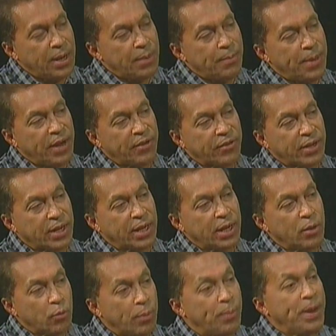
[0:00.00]
basically
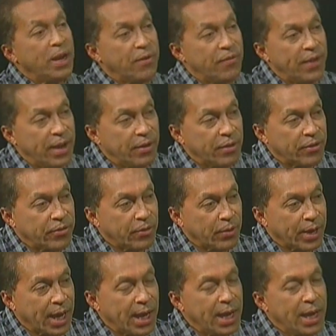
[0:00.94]
repeat offenders,
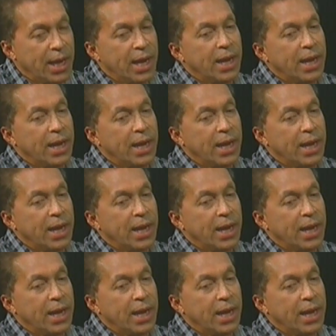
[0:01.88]
okay?